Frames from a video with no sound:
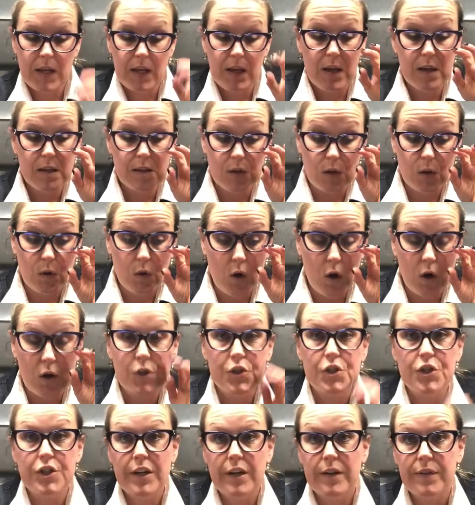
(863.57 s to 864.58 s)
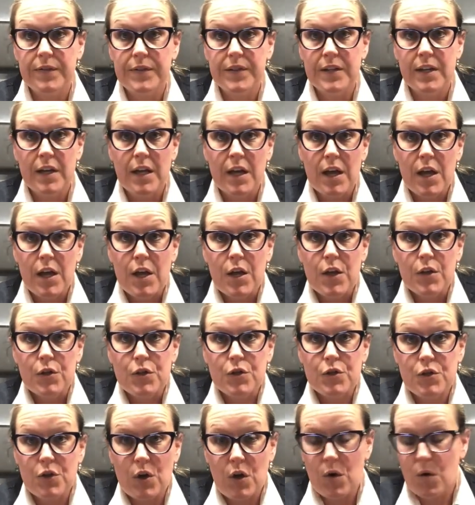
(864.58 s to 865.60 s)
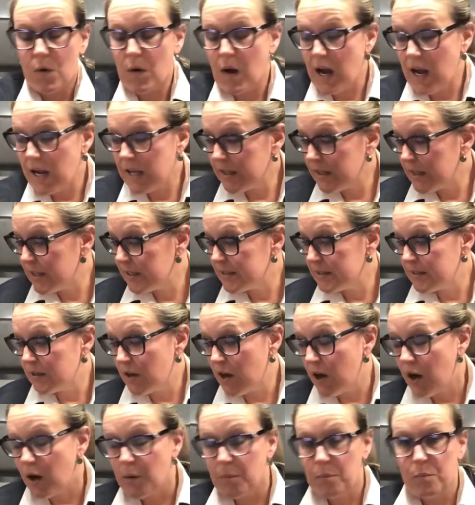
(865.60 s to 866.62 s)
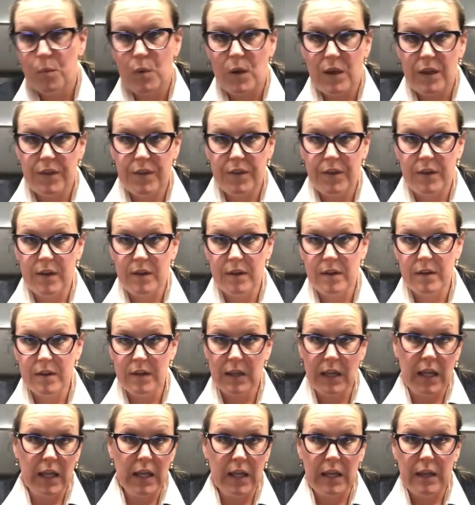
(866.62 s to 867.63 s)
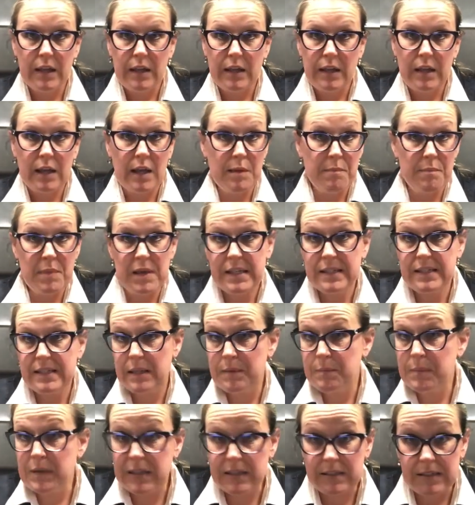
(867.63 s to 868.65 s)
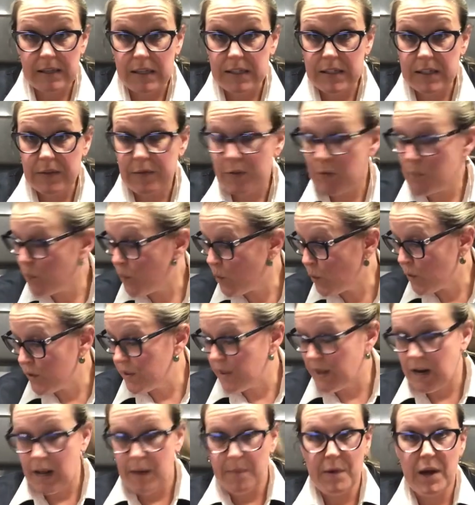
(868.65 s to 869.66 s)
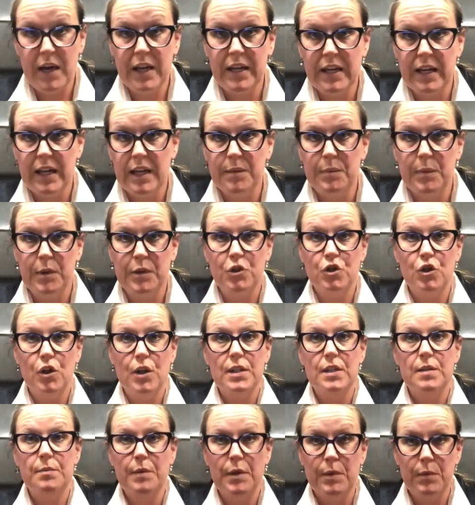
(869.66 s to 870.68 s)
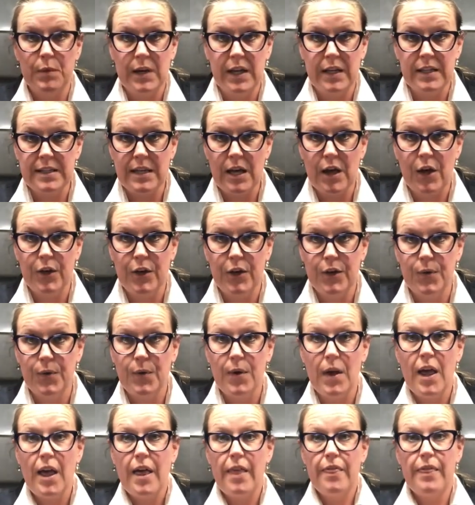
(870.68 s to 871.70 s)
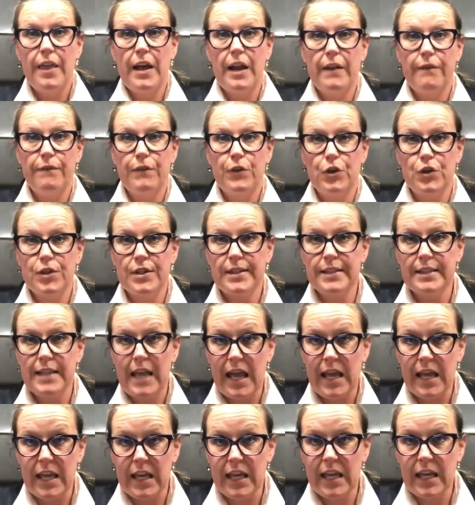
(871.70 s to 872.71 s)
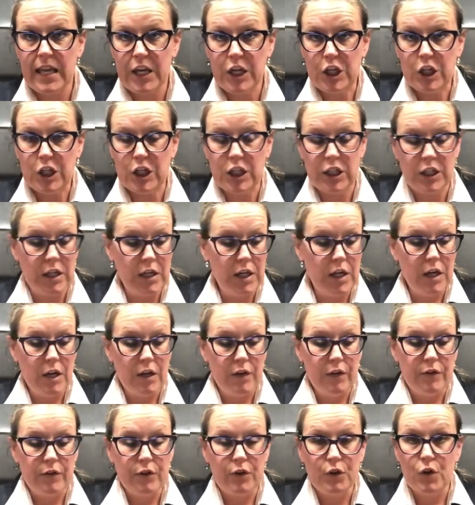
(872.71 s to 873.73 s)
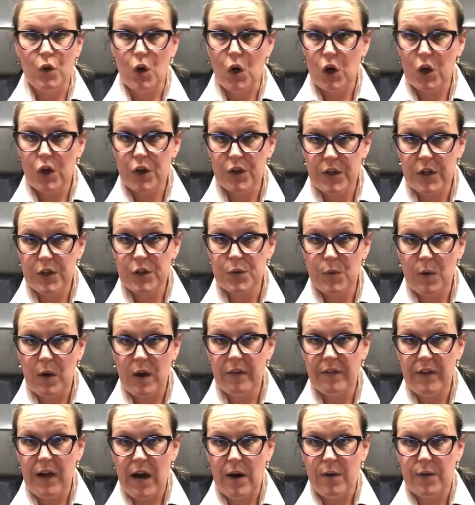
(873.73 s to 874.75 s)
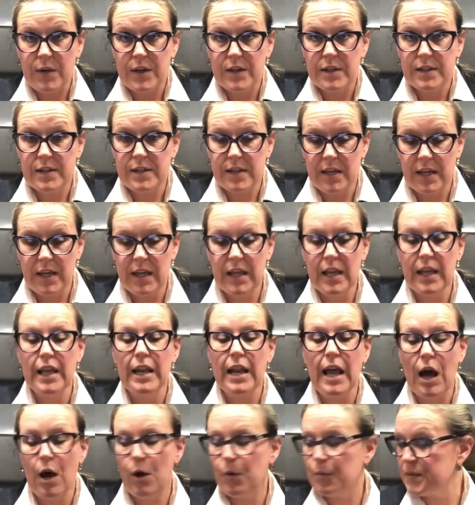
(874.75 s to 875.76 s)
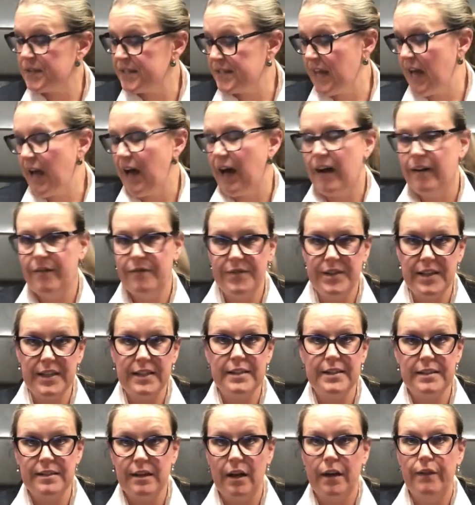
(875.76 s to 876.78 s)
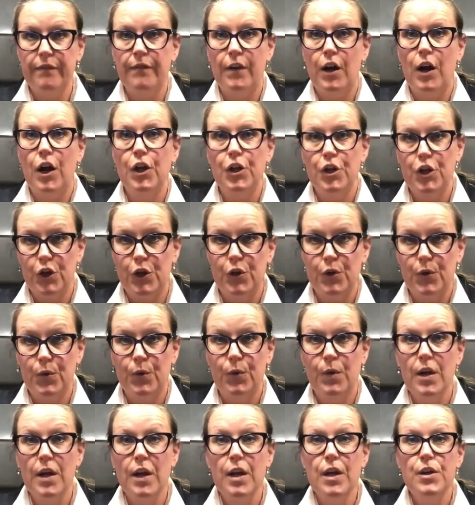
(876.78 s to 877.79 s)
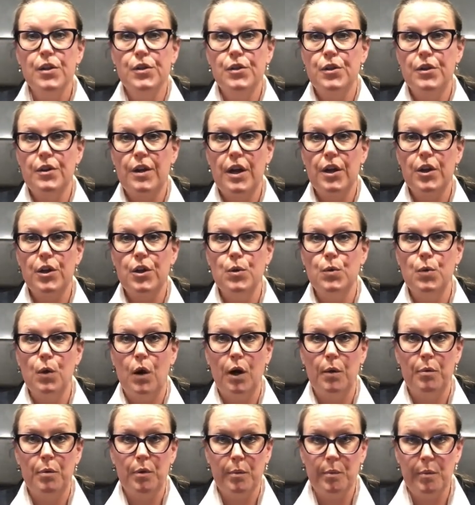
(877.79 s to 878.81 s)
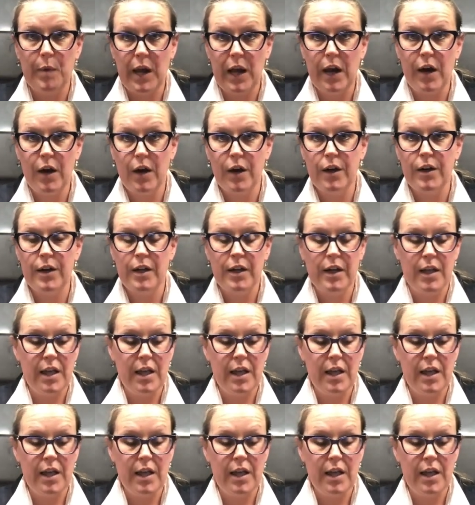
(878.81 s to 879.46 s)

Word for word: It's a long shift. So, I like to come with... It may seem excessive and more than I might need, but trust me when I tell you that if you're staying here longer than 12 hours, it helps to have this stuff on you so that you are prepared,